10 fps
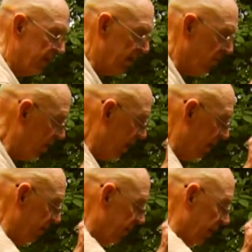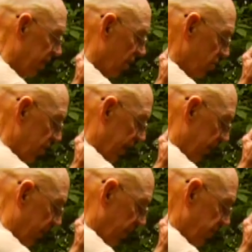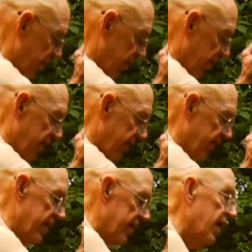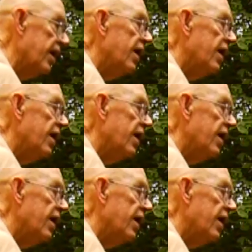and when the hummingbird goes in and perches here to feed,